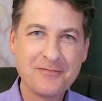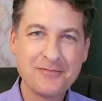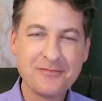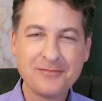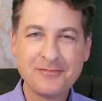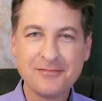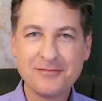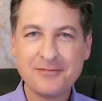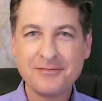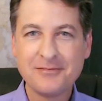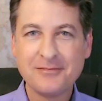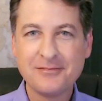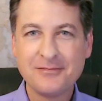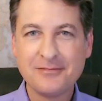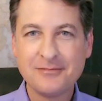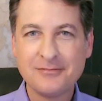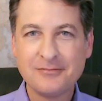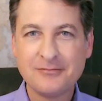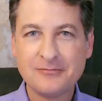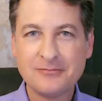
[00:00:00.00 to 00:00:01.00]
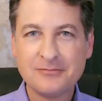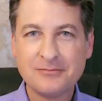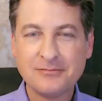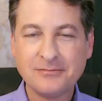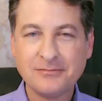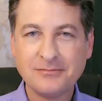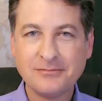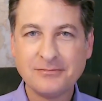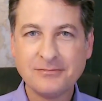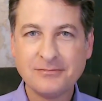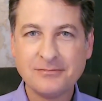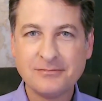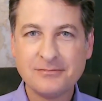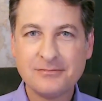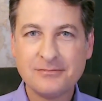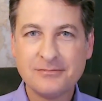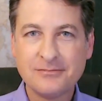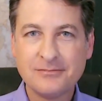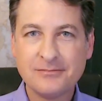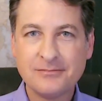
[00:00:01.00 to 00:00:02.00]

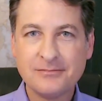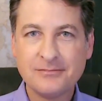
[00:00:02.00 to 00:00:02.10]
(not speaking)